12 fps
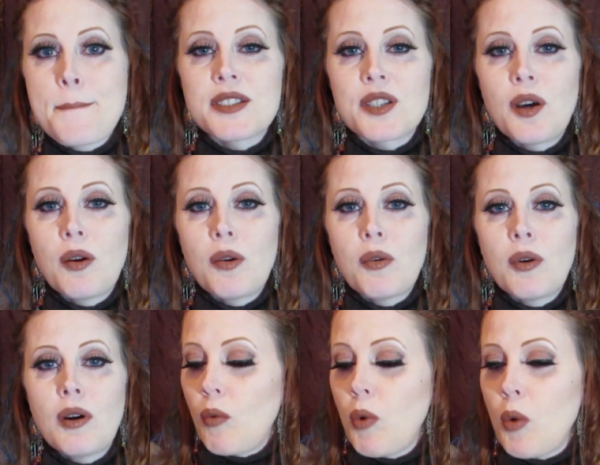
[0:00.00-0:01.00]
So
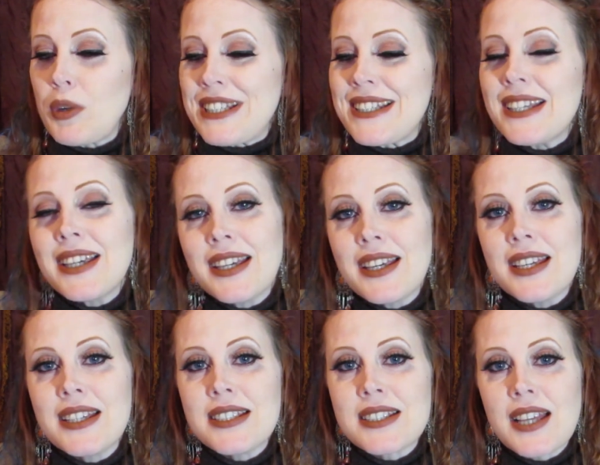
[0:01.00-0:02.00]
what we
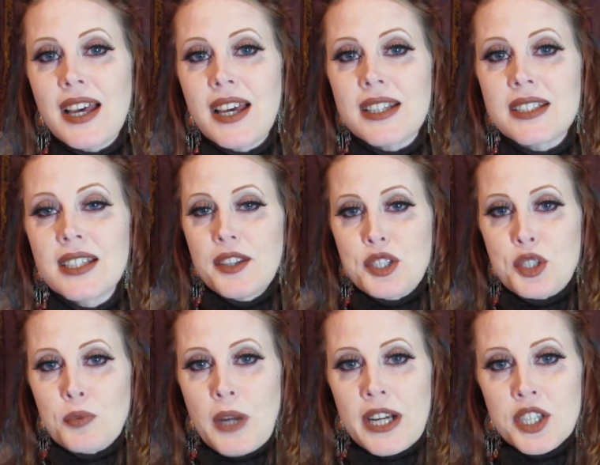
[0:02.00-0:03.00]
see is that the
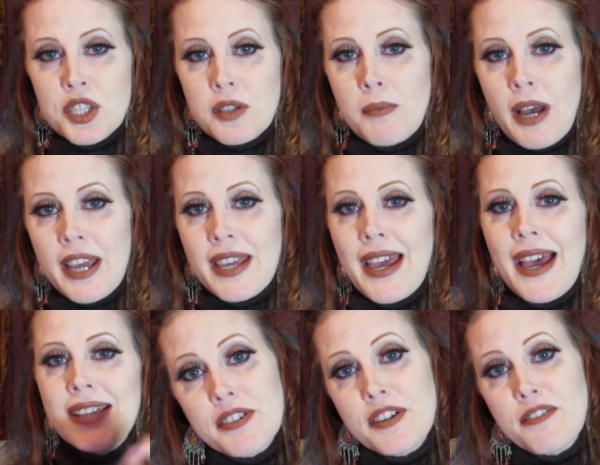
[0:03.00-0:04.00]
directional mic
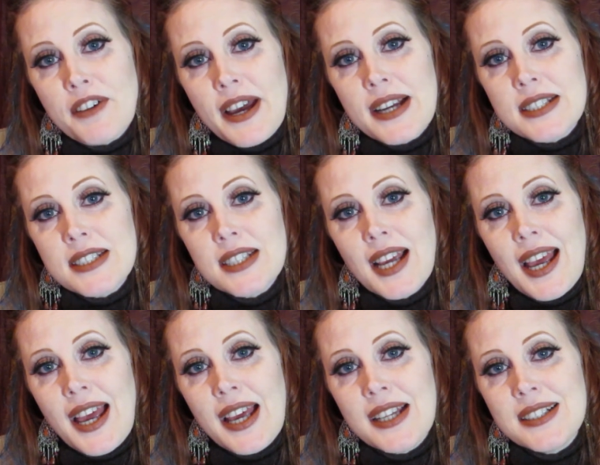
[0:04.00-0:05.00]
has an effect,
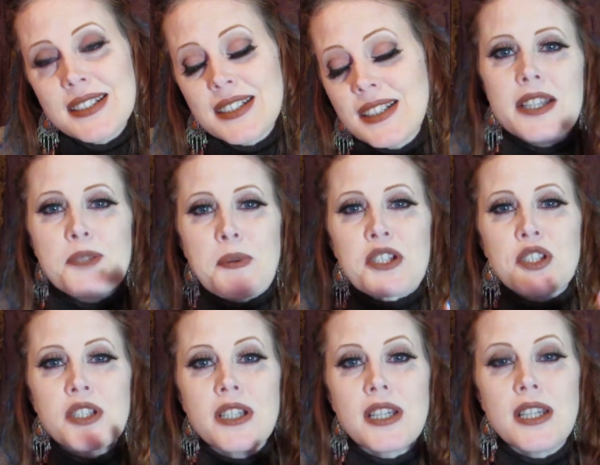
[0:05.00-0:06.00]
and
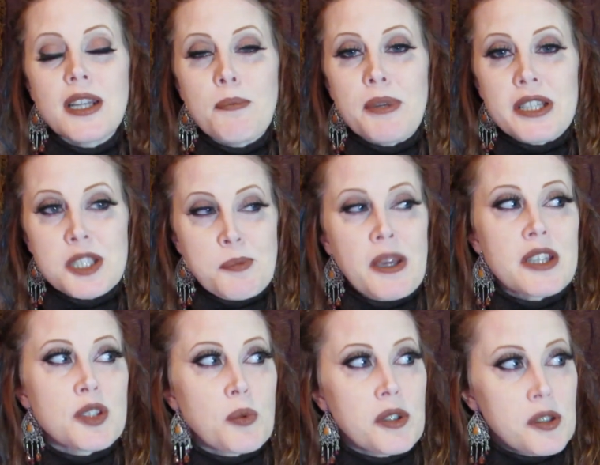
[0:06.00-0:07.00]
especially in a big
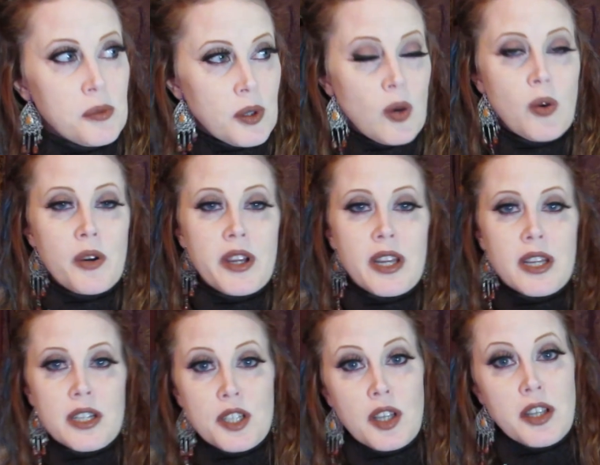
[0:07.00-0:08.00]
space where you're recording
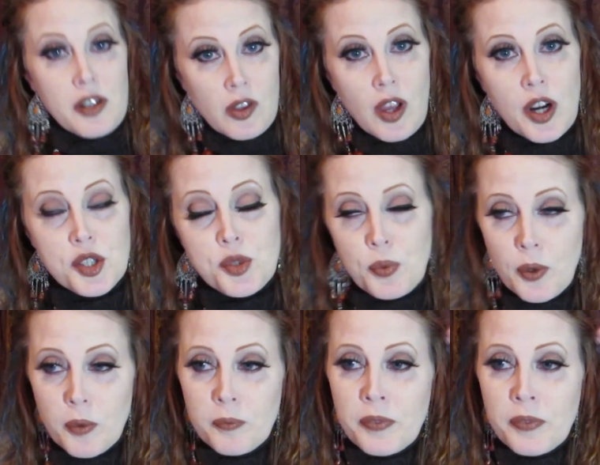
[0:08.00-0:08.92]
in a large room.